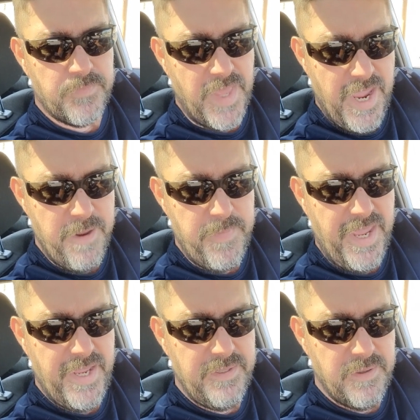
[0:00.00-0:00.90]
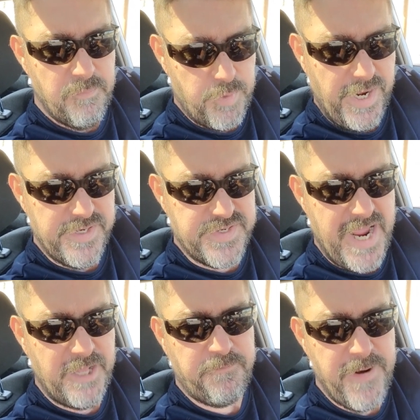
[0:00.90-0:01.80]
Amen. Praise
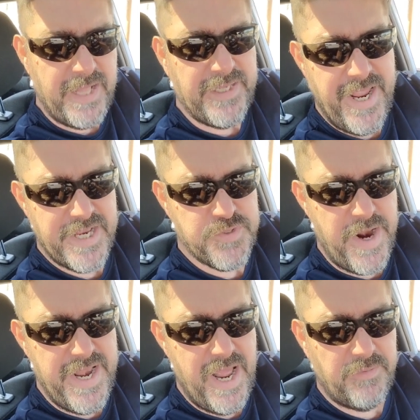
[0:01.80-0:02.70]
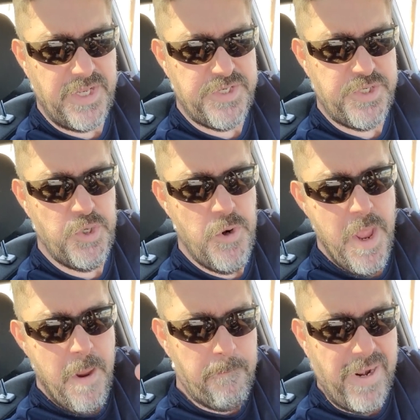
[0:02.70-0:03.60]
God. Father, I ask right now that you
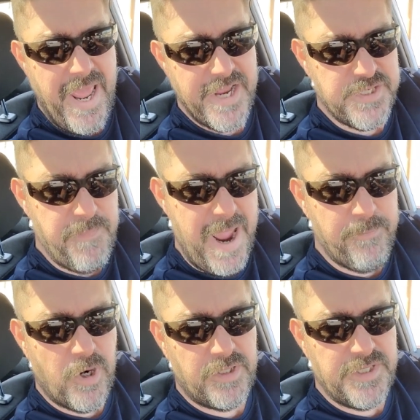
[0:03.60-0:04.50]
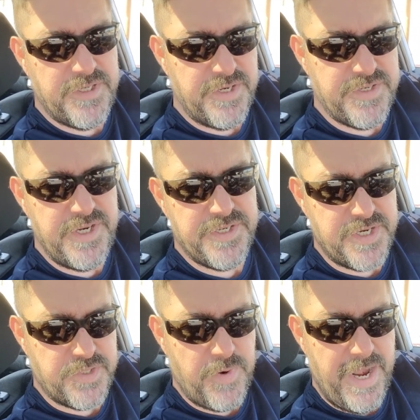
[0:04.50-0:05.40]
bless my brothers and
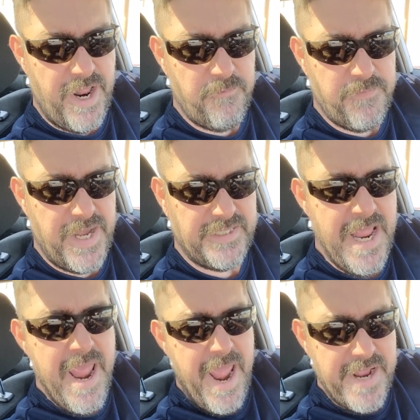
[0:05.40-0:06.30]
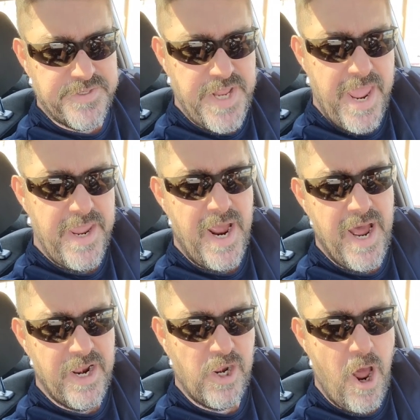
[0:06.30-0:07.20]
sisters right now, Father, as they
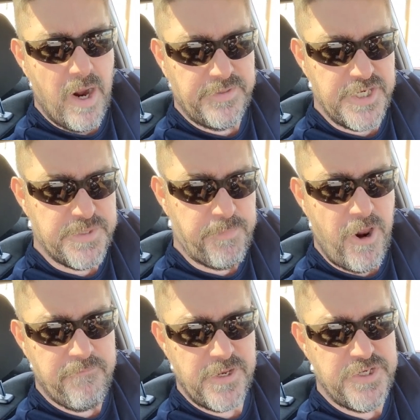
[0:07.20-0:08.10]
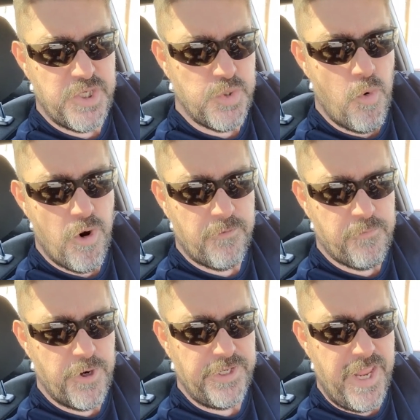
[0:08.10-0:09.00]
unlock this prophecy to work
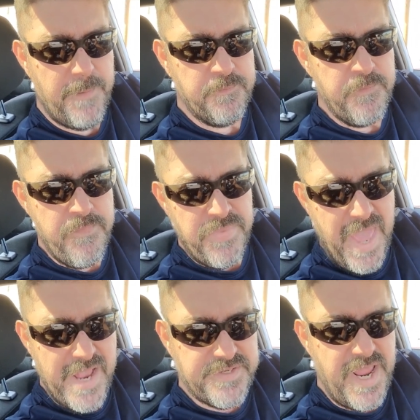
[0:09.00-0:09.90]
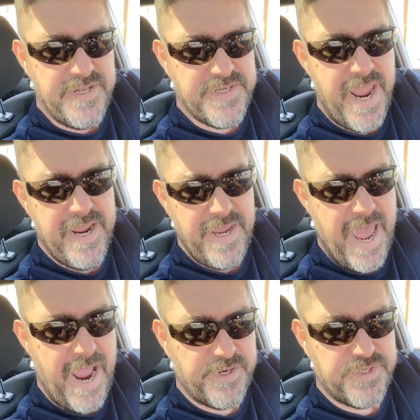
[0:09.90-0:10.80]
for them, as they take
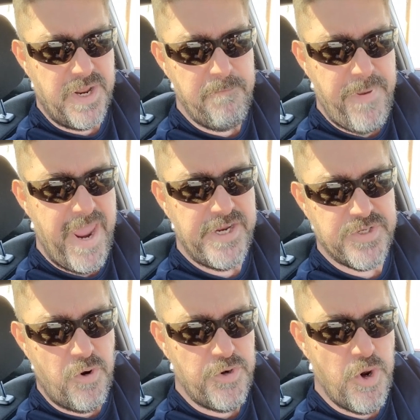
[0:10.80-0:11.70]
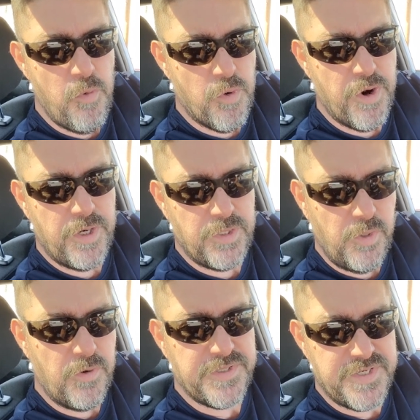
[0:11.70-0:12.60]
action based on your word,
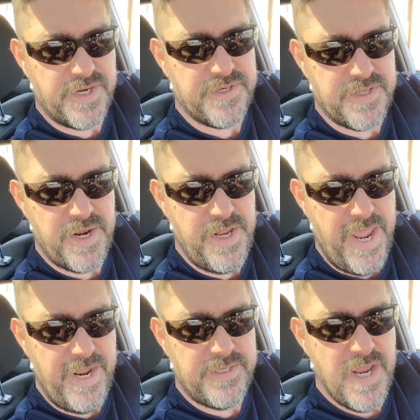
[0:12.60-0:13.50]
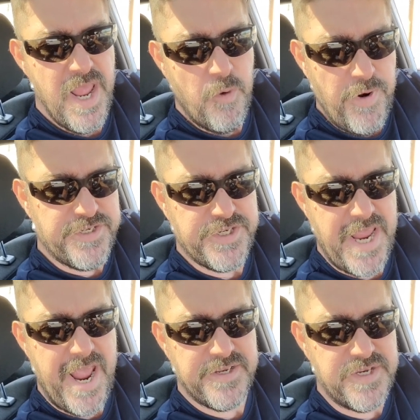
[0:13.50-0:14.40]
Luke 6:38, which
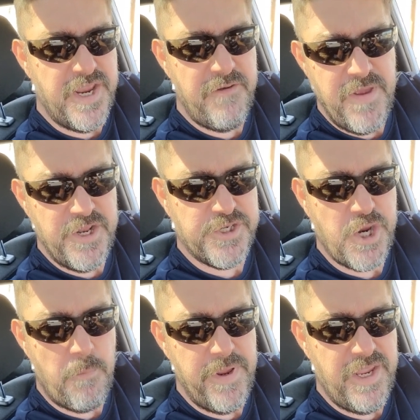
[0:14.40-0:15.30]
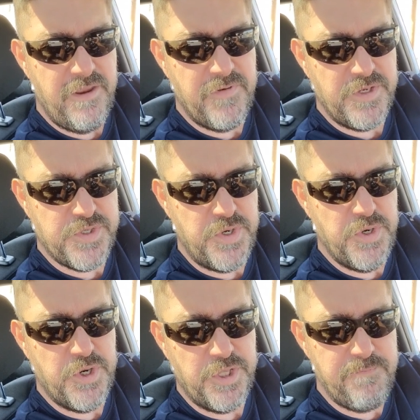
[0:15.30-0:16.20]
says, given shall be given to
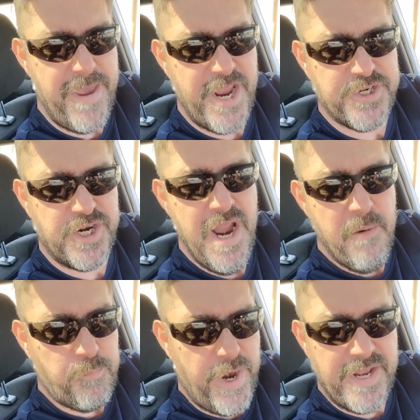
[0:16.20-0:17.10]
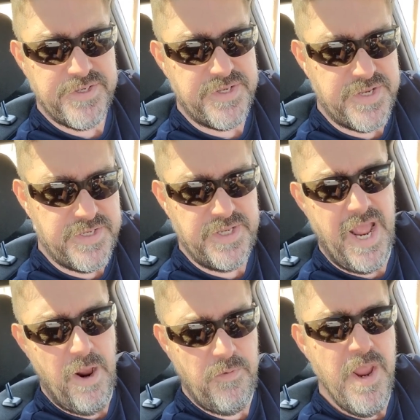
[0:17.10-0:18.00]
you, good measure, pressed
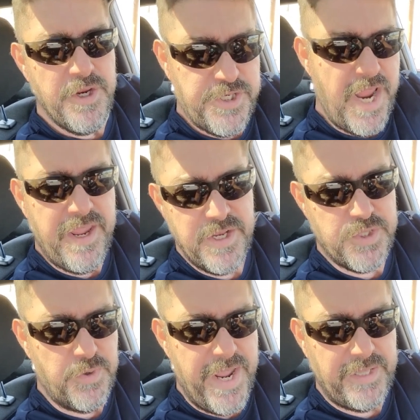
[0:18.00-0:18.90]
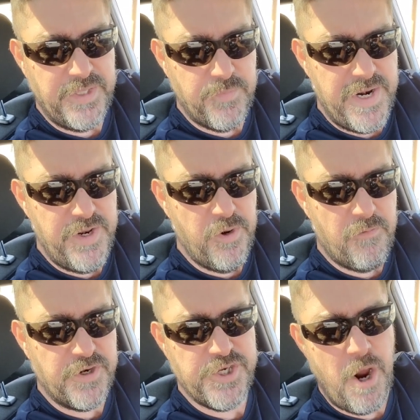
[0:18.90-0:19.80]
down, shaken together and running
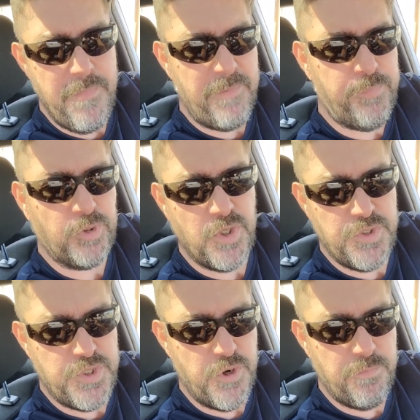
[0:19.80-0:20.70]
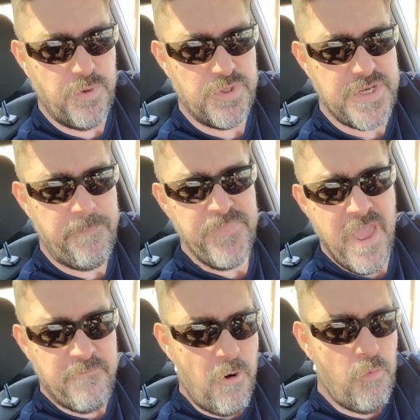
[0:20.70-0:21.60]
over, shall men put onto your bosom,
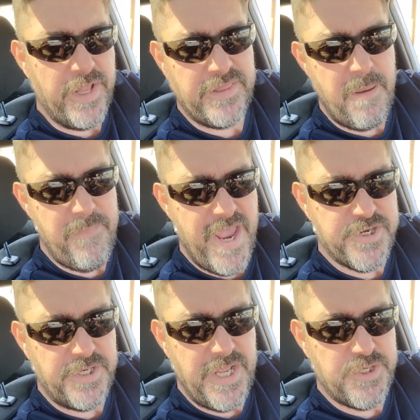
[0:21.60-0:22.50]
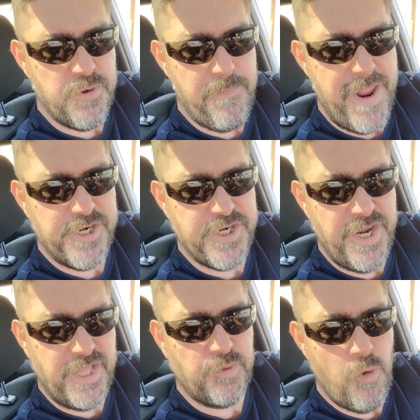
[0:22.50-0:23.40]
for with the measure that you measure,
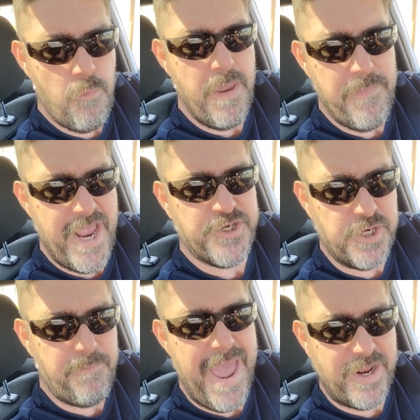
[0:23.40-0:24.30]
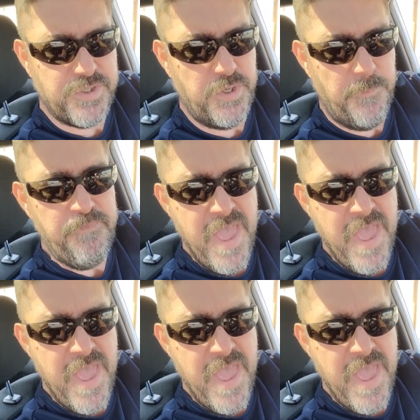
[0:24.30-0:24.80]
it will be measured back to you.